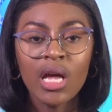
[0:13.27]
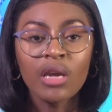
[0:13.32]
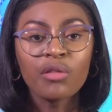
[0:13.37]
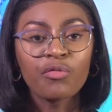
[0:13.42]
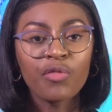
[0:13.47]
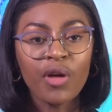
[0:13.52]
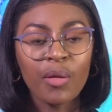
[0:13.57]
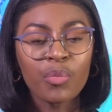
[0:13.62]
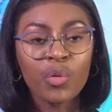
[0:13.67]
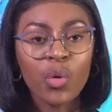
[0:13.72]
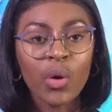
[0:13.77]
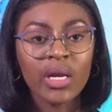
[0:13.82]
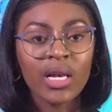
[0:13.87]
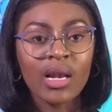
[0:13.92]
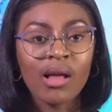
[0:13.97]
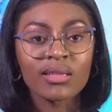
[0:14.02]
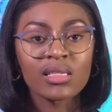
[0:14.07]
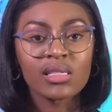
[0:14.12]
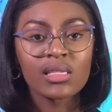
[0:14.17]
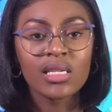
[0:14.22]
In February
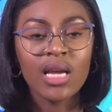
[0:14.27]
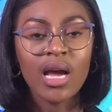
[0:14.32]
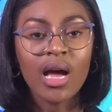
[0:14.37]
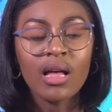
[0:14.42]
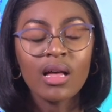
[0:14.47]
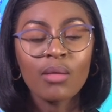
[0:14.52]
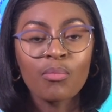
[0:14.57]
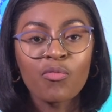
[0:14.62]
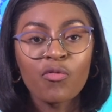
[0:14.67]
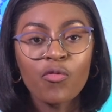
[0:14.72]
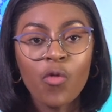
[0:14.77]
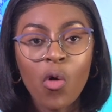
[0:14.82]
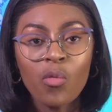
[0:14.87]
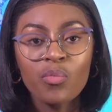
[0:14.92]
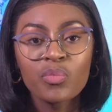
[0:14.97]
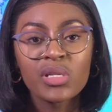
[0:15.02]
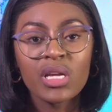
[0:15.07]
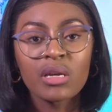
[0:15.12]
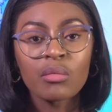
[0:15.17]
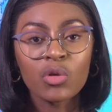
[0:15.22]
last year,
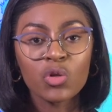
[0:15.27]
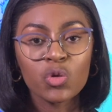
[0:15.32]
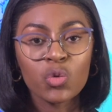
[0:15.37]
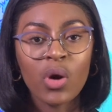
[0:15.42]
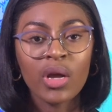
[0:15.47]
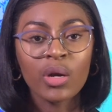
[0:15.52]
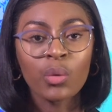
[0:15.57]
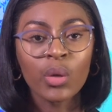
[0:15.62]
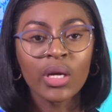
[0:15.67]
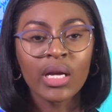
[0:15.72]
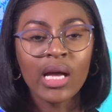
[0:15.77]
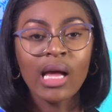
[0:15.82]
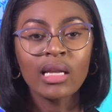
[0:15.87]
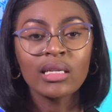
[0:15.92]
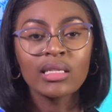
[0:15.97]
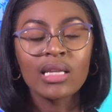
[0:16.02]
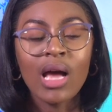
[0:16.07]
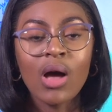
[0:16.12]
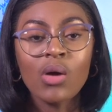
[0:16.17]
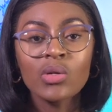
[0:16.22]
Forbes and Motsoane were
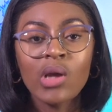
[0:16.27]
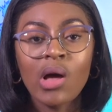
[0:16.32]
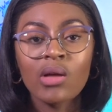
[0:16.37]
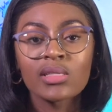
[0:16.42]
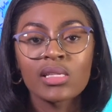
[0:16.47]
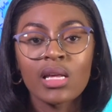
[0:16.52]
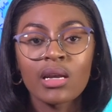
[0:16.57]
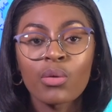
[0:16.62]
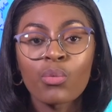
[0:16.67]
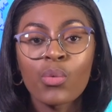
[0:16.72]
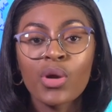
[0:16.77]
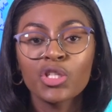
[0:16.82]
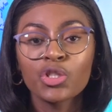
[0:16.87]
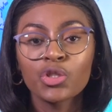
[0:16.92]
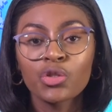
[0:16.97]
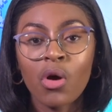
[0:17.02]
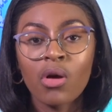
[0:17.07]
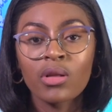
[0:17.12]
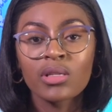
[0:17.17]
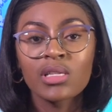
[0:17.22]
gunned down outside a
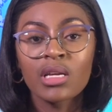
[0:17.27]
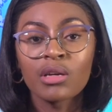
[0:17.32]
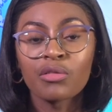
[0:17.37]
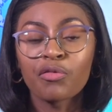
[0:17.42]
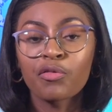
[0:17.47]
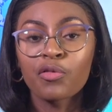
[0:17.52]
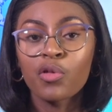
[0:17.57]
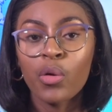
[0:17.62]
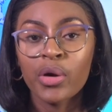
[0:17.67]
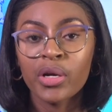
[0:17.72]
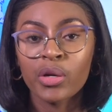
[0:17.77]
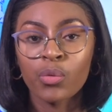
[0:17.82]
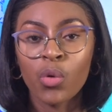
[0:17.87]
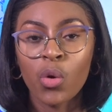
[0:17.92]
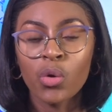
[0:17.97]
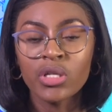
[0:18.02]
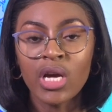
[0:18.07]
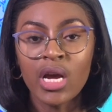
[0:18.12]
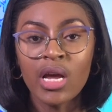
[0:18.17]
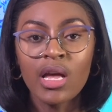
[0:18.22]
restaurant in Florida
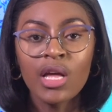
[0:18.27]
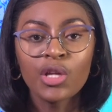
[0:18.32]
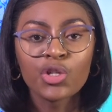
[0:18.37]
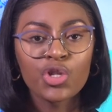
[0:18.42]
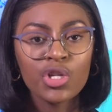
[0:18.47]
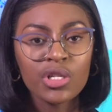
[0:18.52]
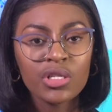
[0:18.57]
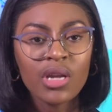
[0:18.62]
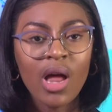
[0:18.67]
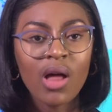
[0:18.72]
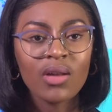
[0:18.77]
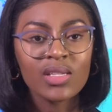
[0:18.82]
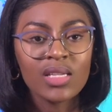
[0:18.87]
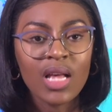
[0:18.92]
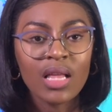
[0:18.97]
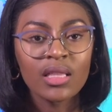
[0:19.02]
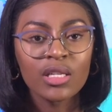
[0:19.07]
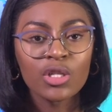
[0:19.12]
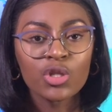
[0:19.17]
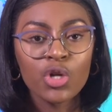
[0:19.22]
Road, just
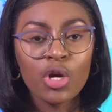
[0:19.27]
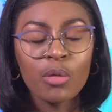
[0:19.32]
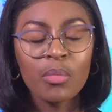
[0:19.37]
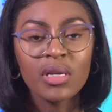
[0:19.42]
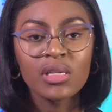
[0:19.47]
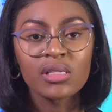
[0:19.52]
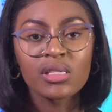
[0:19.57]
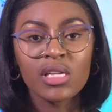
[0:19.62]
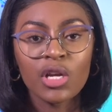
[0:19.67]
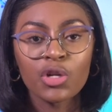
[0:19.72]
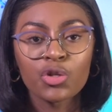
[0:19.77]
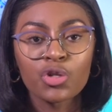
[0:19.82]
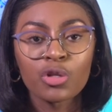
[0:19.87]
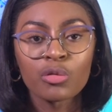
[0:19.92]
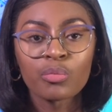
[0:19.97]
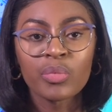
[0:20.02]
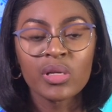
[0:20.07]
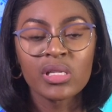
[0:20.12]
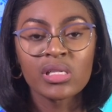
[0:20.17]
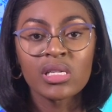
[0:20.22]
outside the Durban
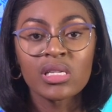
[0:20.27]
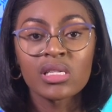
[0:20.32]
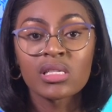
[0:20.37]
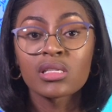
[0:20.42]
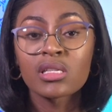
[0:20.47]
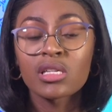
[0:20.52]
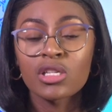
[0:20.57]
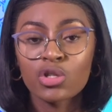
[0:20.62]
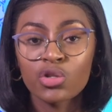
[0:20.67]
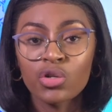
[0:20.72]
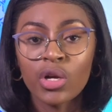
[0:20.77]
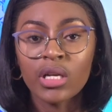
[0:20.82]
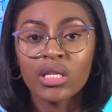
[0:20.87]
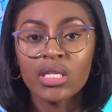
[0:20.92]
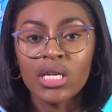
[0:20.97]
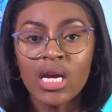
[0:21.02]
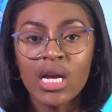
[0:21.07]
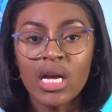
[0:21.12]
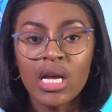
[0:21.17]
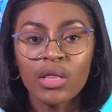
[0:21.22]
Central Business
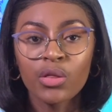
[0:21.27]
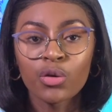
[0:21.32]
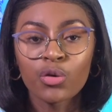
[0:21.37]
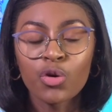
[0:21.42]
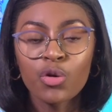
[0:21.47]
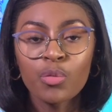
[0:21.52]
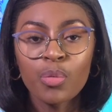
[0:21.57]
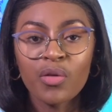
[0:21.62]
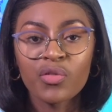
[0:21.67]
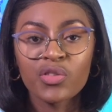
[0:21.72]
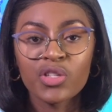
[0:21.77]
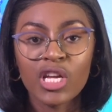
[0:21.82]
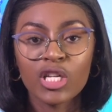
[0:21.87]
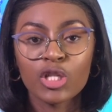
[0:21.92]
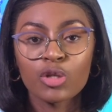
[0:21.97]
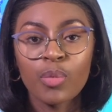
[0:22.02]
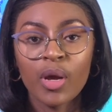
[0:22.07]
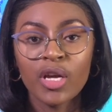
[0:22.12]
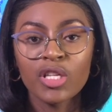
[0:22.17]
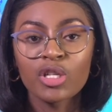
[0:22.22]
District. The group of
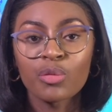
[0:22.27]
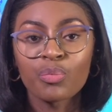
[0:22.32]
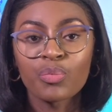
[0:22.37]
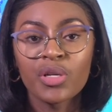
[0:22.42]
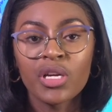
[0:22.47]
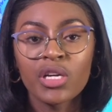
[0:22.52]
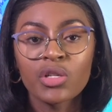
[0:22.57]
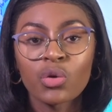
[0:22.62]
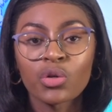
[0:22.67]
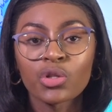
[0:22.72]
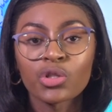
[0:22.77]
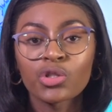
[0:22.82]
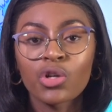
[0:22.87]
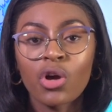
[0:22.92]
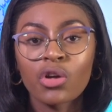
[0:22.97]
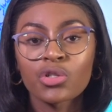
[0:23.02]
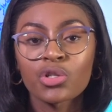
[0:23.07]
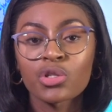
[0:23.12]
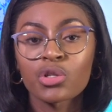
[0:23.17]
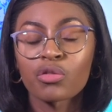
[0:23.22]
suspects appeared on
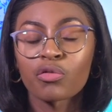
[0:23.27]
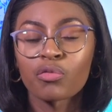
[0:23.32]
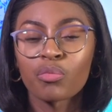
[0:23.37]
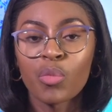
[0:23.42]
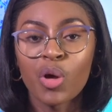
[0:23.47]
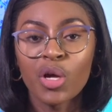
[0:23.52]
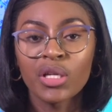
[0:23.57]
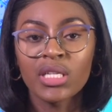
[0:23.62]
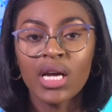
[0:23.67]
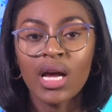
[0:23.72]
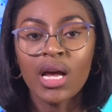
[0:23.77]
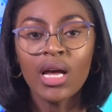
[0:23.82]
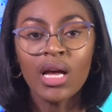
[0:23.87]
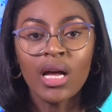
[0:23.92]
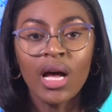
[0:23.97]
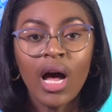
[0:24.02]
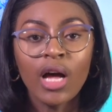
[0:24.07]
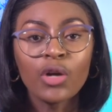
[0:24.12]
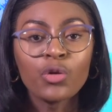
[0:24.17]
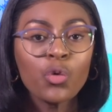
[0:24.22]
charges of murder,
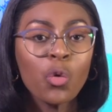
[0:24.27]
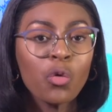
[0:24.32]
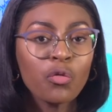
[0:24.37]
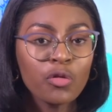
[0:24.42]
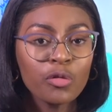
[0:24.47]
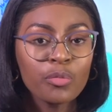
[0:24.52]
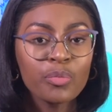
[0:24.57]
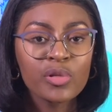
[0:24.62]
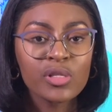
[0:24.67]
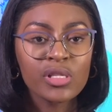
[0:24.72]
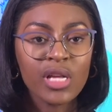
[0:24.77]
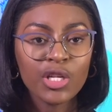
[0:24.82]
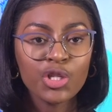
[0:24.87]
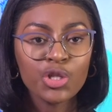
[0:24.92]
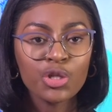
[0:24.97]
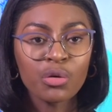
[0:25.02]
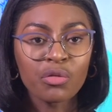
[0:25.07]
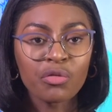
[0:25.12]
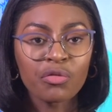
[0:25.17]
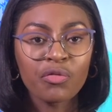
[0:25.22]
unlawful
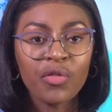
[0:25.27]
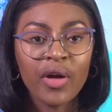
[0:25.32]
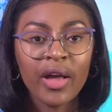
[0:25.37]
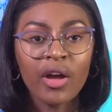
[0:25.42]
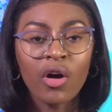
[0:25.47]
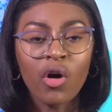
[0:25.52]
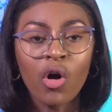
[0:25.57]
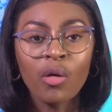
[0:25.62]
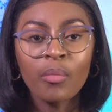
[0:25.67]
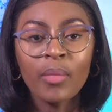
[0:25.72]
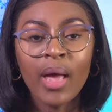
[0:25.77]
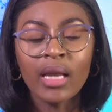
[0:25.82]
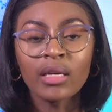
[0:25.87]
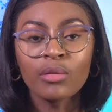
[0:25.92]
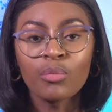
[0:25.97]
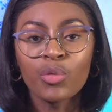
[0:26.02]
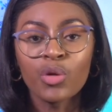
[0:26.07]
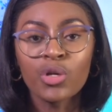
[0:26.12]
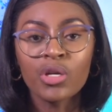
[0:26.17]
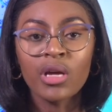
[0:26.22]
possession of firearm
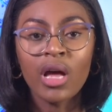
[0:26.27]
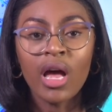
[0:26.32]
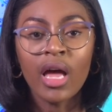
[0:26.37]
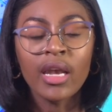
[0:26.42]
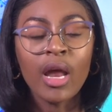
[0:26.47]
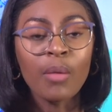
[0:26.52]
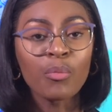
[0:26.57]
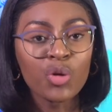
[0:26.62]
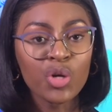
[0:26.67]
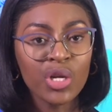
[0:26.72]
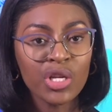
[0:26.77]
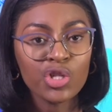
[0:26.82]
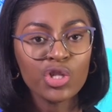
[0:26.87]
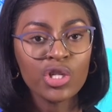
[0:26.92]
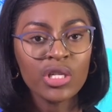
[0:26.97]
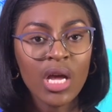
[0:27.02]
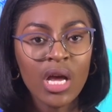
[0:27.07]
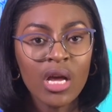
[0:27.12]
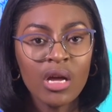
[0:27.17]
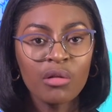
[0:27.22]
and
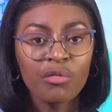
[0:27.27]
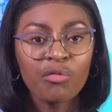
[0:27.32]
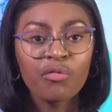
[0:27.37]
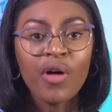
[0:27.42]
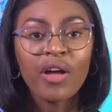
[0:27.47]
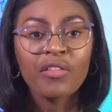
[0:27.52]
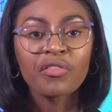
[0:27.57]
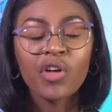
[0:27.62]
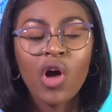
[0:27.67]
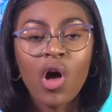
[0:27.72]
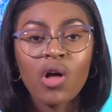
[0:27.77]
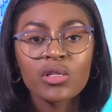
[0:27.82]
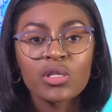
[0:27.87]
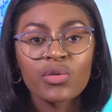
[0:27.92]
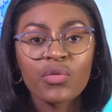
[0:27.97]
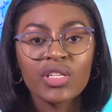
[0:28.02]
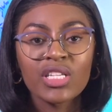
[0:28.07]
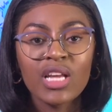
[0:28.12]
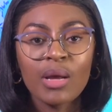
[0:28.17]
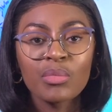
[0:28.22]
ammunition, five
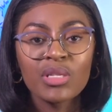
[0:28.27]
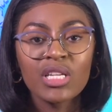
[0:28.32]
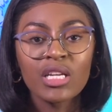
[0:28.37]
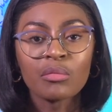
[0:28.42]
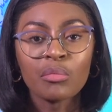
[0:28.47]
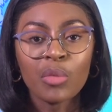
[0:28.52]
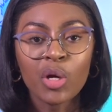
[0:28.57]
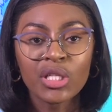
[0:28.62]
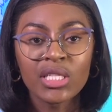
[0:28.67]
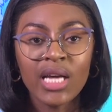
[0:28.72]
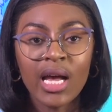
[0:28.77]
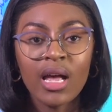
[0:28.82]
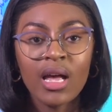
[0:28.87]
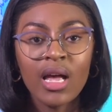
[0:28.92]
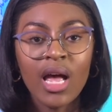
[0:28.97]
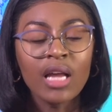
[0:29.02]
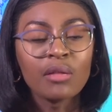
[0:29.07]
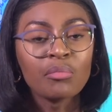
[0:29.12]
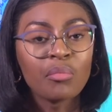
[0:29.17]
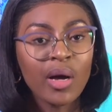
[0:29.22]
counts of attempted murder
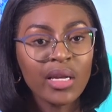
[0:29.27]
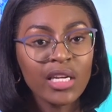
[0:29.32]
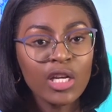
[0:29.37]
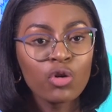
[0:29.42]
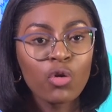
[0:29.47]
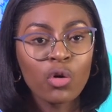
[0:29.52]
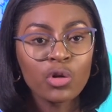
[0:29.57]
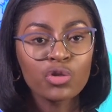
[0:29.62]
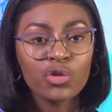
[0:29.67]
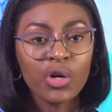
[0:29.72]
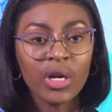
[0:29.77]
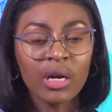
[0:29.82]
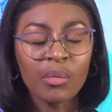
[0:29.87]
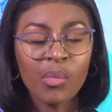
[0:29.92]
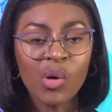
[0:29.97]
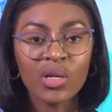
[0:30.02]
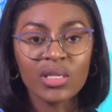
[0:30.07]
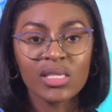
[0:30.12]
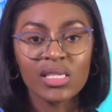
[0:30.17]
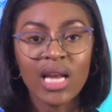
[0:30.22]
and money laundering,
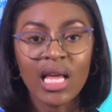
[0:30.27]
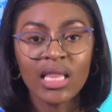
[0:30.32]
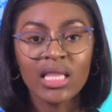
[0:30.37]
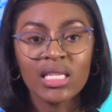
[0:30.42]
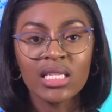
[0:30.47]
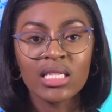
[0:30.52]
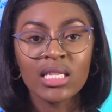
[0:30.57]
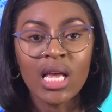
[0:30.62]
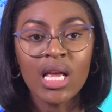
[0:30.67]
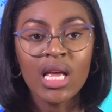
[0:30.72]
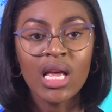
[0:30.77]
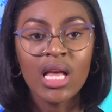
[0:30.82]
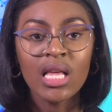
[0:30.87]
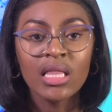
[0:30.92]
amongst others.